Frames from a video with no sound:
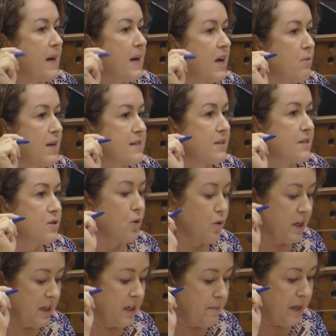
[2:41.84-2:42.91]
but I wasn't
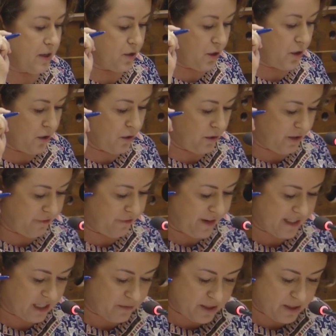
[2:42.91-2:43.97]
talking about you. In
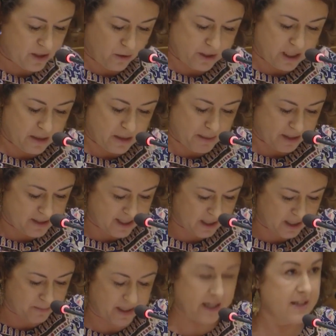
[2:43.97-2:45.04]
fact, I was talking about
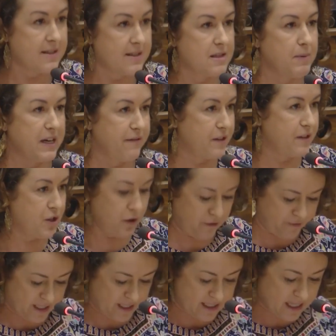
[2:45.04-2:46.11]
CPS, but if the shoe
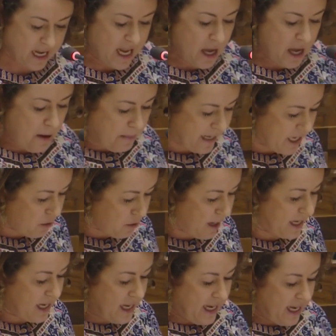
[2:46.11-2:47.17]
fits. But
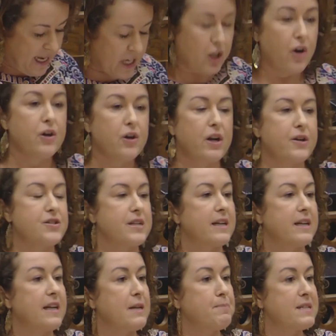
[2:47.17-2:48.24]
anyway, in
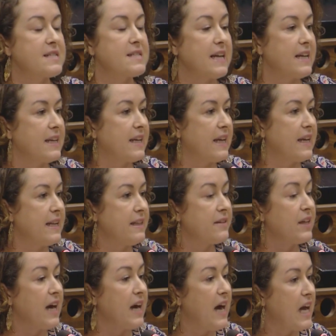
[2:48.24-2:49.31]
conclusion, let me state again,
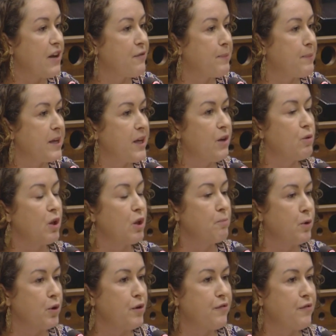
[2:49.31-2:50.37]
the IFP will
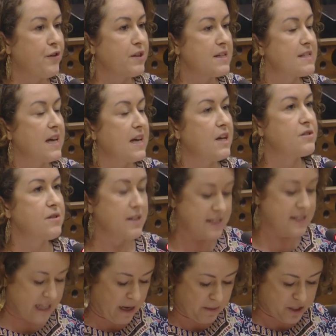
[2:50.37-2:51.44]
move for this House to
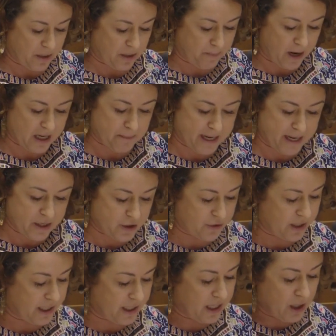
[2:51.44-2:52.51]
establish a
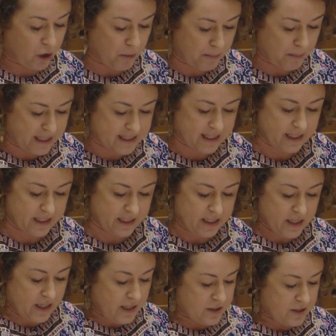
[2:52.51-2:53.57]
parliamentary committee
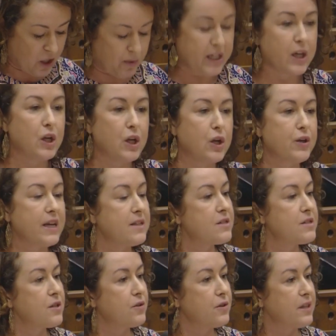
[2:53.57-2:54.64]
so that we can look
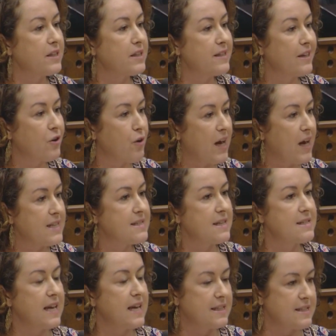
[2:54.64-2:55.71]
into the
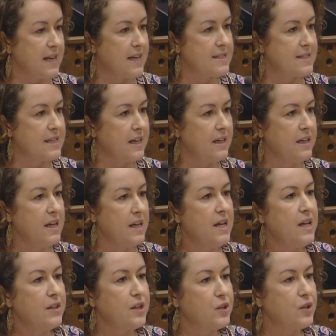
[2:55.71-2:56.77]
crisis at SASSA,
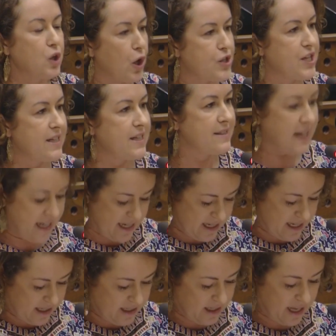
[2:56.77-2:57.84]
the dodgy
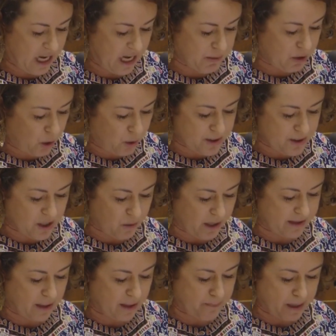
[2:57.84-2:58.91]
tender, and we also
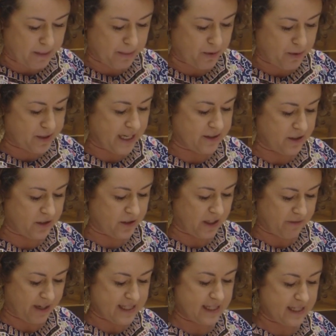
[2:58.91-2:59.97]
want the Public Protector to
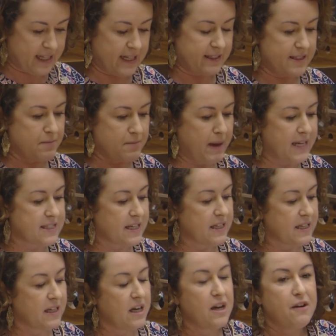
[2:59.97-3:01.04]
investigate this matter.
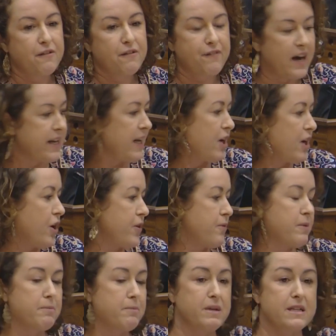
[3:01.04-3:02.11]
Finally,
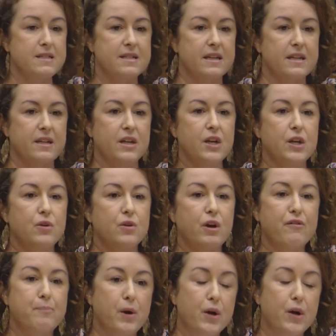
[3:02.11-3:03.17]
Honourable Minister, you
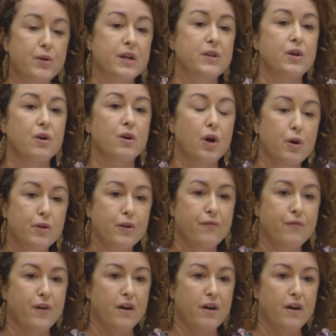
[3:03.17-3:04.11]
have broken your oath of